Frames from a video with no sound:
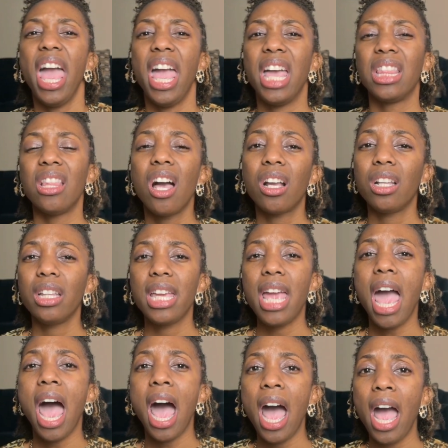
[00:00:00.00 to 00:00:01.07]
And luckily,
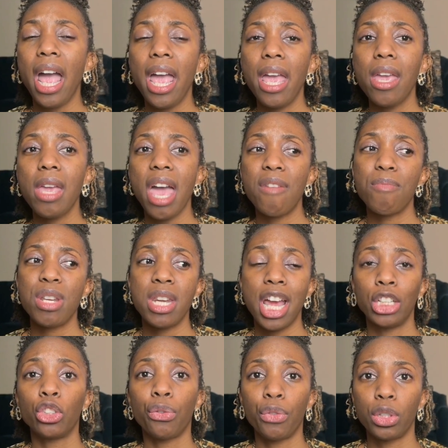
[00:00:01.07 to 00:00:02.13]
I have been
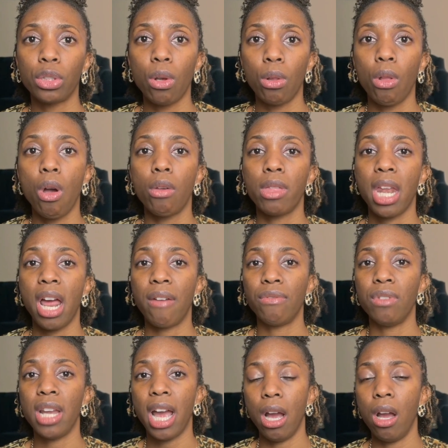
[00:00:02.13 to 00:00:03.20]
natural for so long that I've
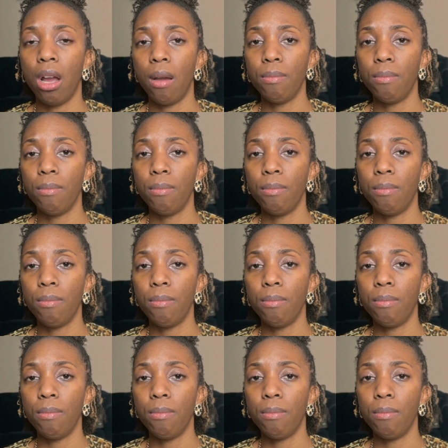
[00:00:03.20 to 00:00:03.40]
not,